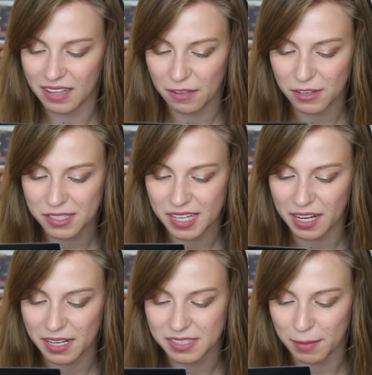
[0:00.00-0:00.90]
I love your
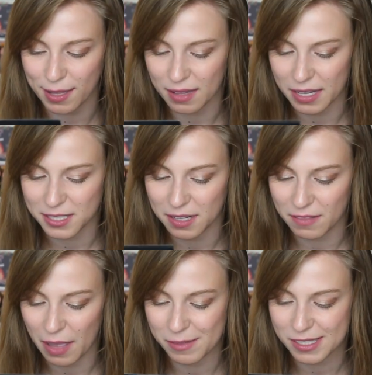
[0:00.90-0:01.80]
stickers and my collection
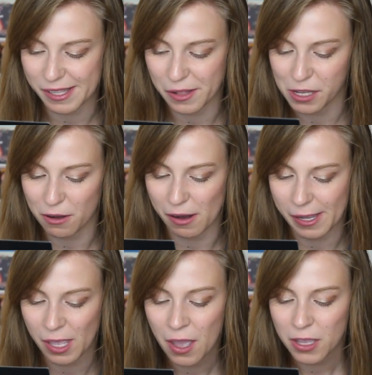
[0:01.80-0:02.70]
of them is slowly growing.